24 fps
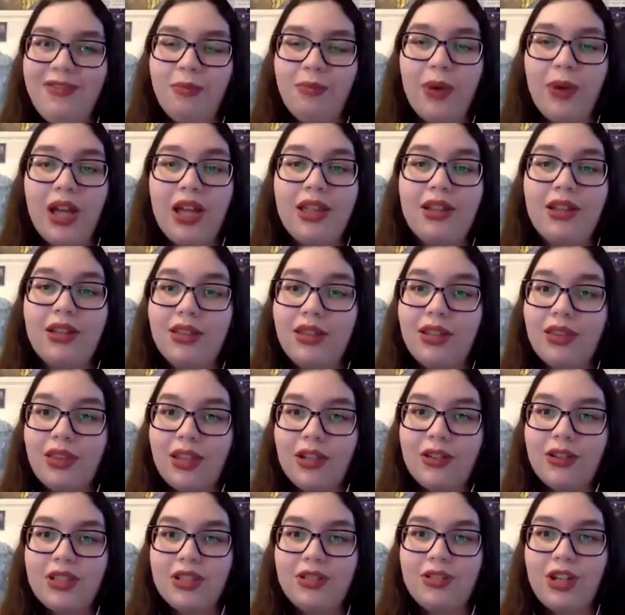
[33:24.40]
But
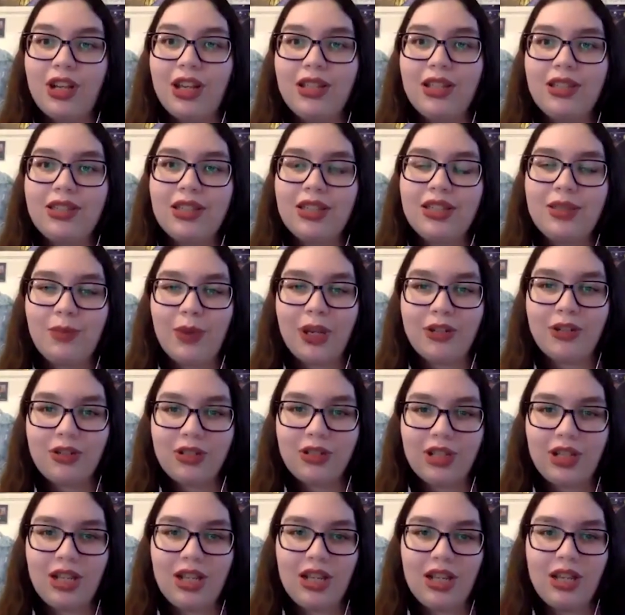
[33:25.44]
there's a chance,
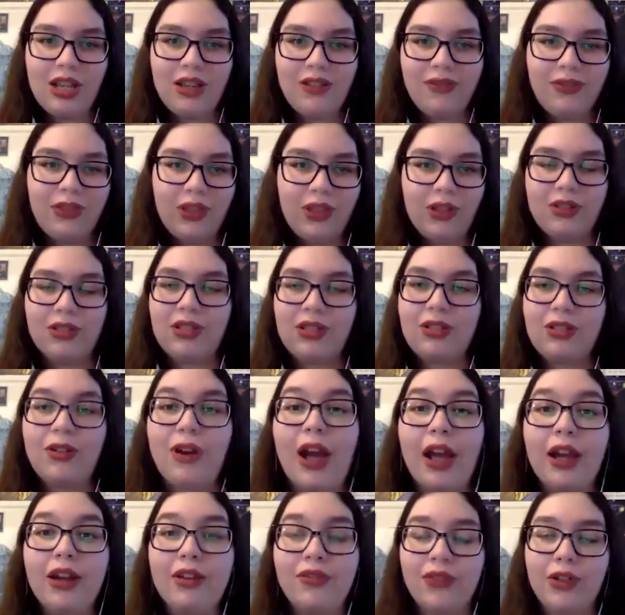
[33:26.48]
especially if there's
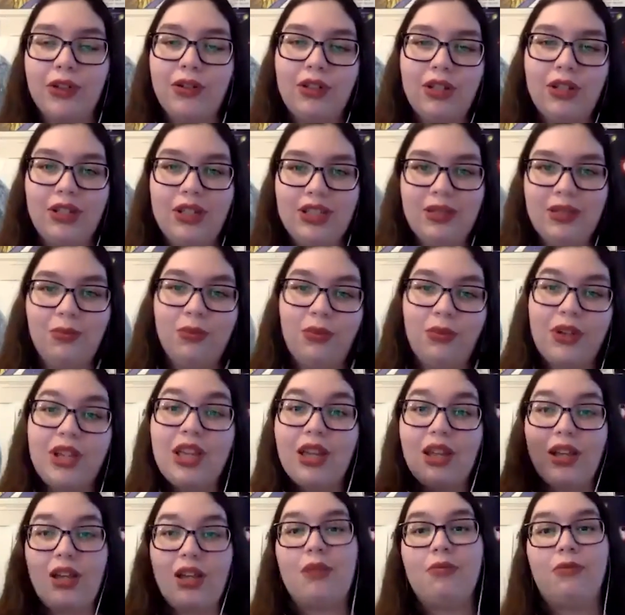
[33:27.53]
cryovolcanism
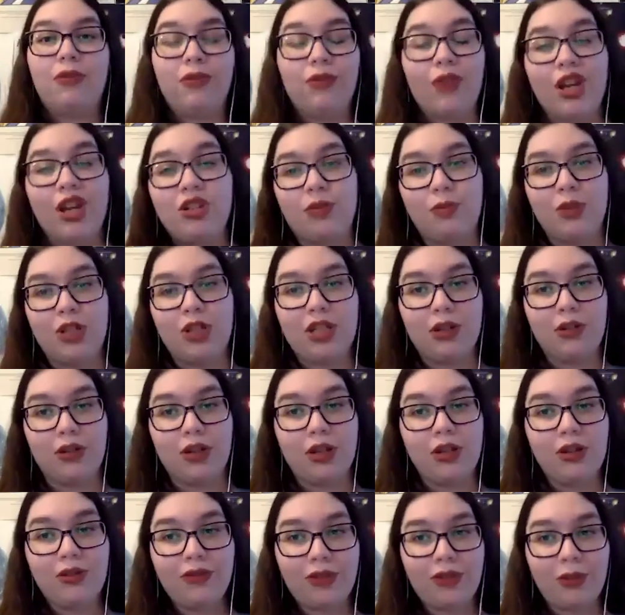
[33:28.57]
bringing up fresh
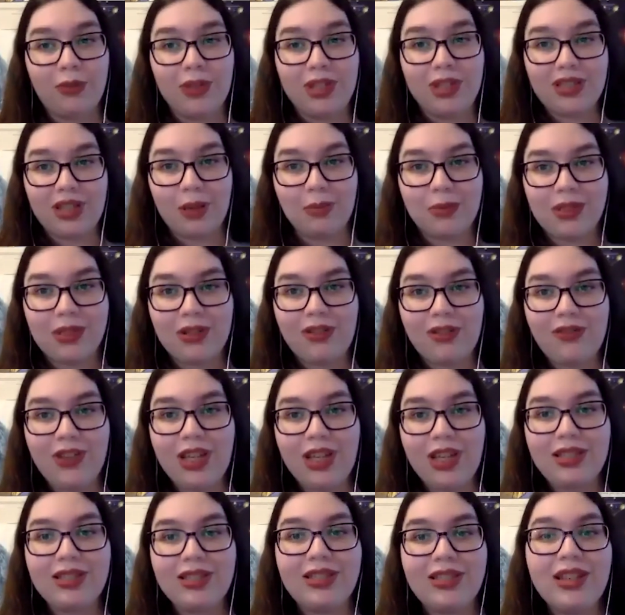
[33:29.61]
material from the
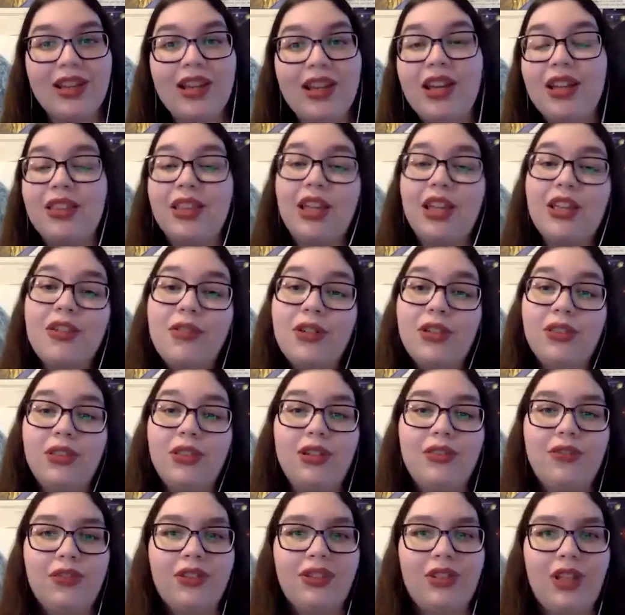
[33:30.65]
subsurface, that you could
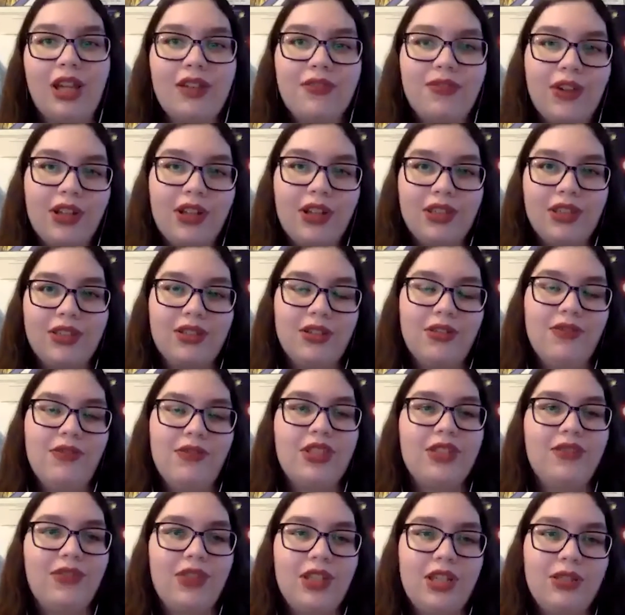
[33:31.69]
look for life on the
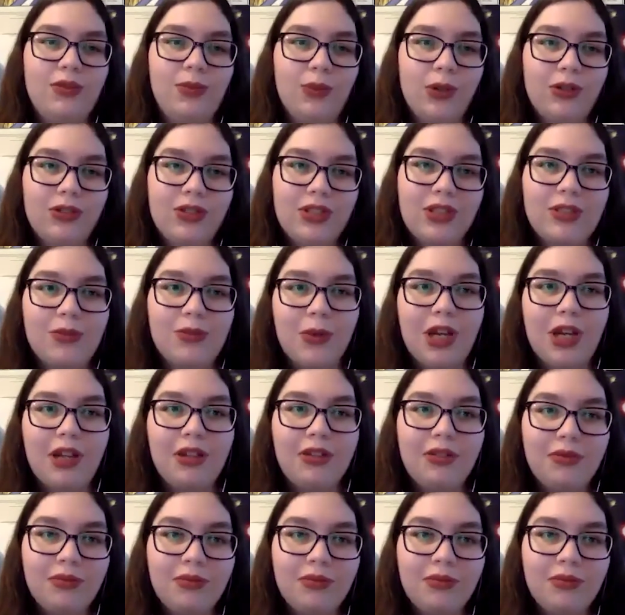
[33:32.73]
surface of these worlds as well.